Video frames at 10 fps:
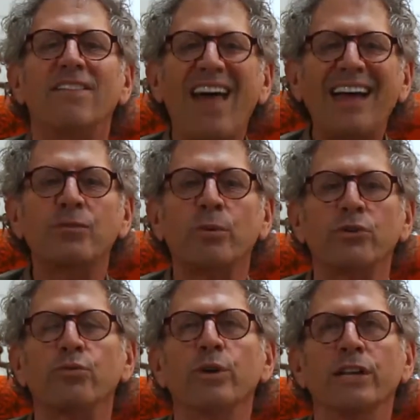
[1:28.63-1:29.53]
That's
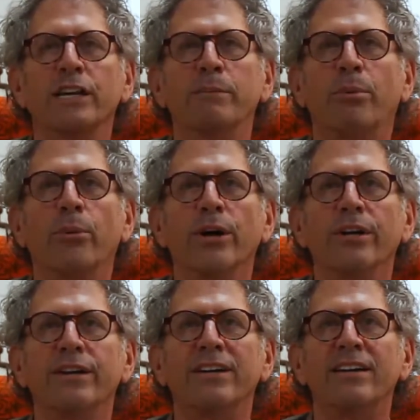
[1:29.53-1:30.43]
what's really
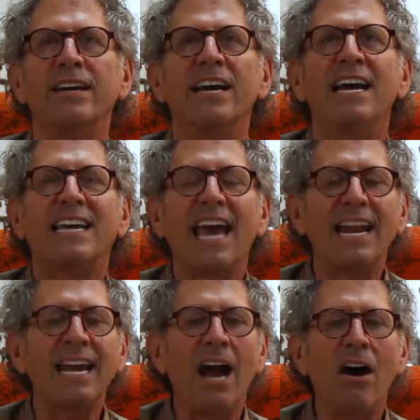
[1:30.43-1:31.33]
important.
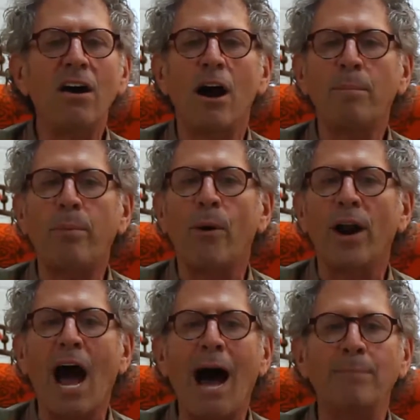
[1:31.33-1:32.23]
Getting hung up on
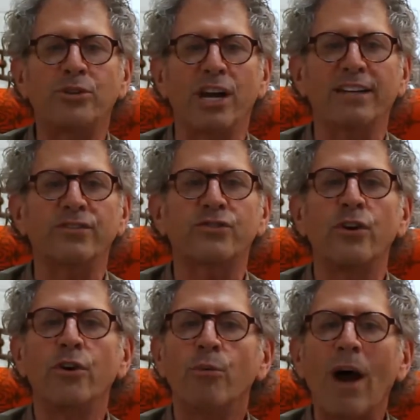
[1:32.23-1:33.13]
objects
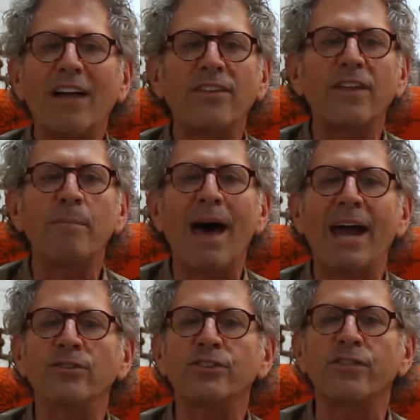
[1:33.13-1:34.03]
rather than
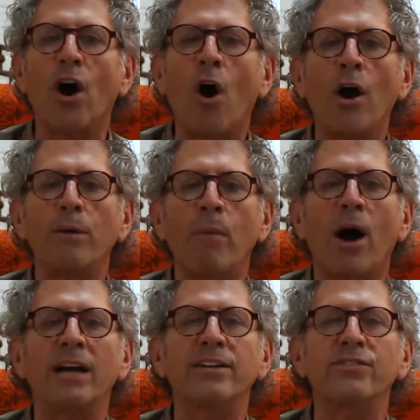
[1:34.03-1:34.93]
matters of the heart,
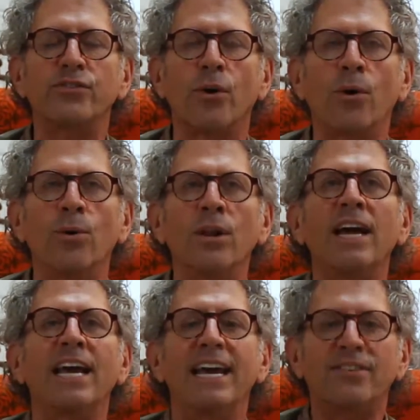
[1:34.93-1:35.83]
mind, and soul
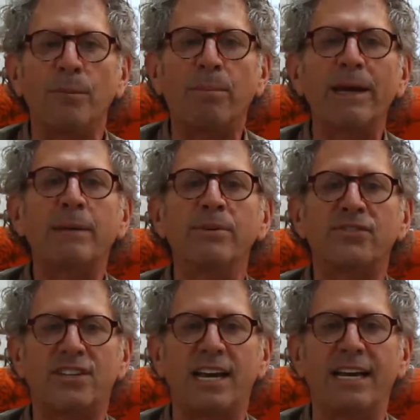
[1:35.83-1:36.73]
is a big
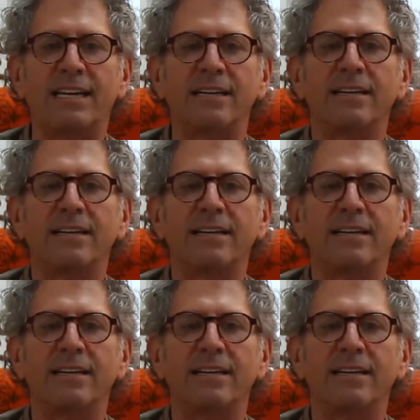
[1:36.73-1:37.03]
mistake.